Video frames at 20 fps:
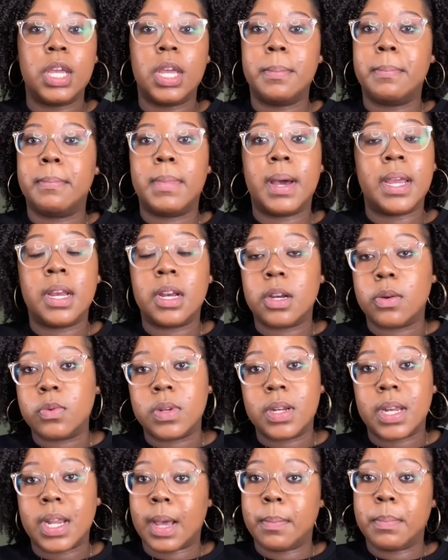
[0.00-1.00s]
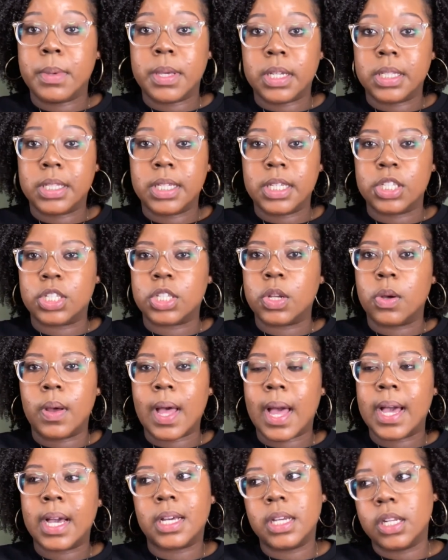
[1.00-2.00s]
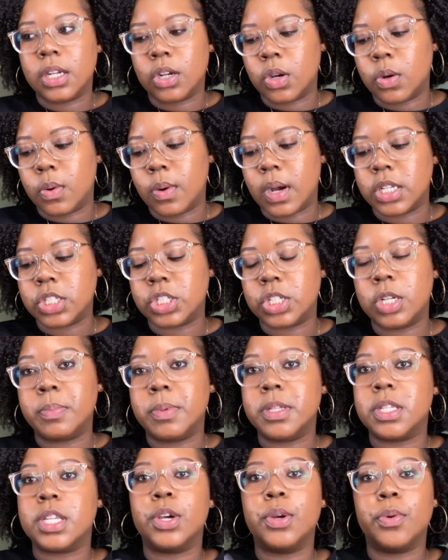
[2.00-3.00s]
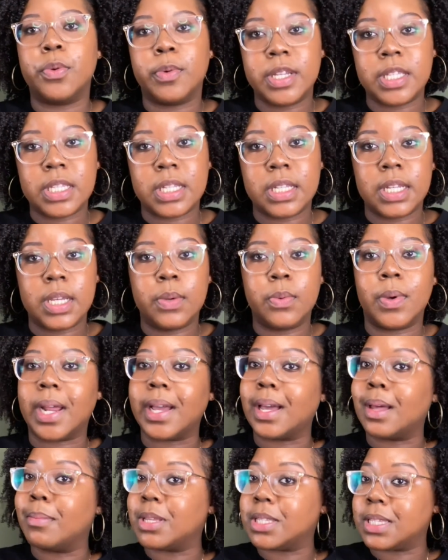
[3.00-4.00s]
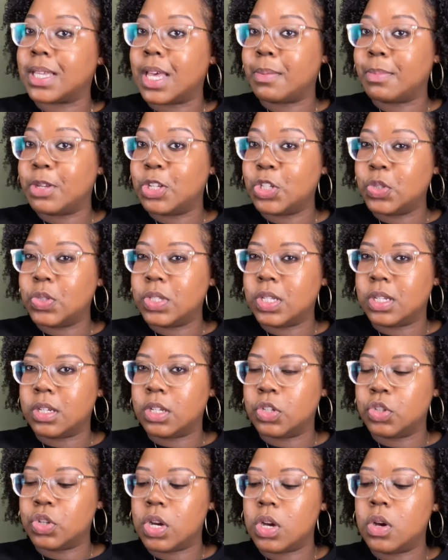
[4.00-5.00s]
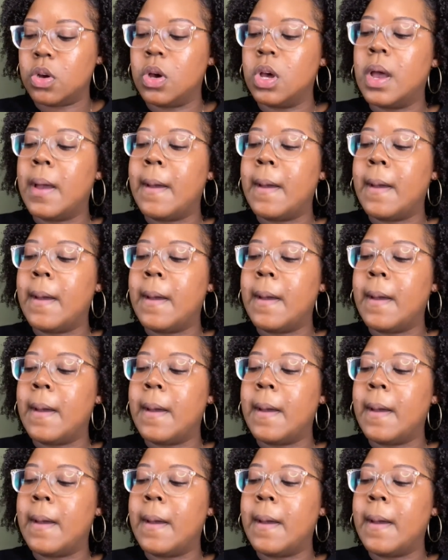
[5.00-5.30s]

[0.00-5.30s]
my hair would not be clean, so I couldn't co-wash up until recently when I got my scalp issues under control.